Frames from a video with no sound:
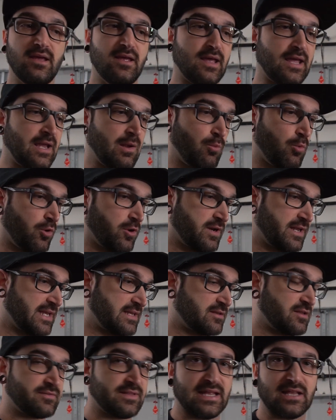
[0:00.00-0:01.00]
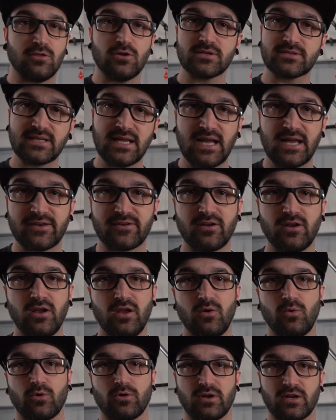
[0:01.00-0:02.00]
And we're gonna get the thing looked at,
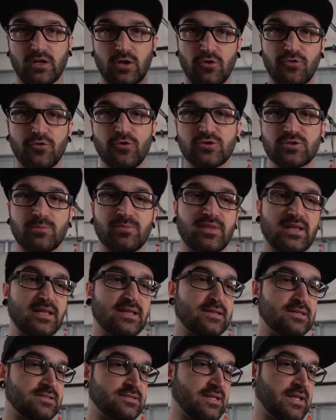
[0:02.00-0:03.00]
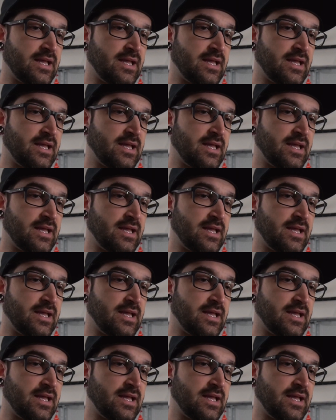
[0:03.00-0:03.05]
we're gonna go through some things,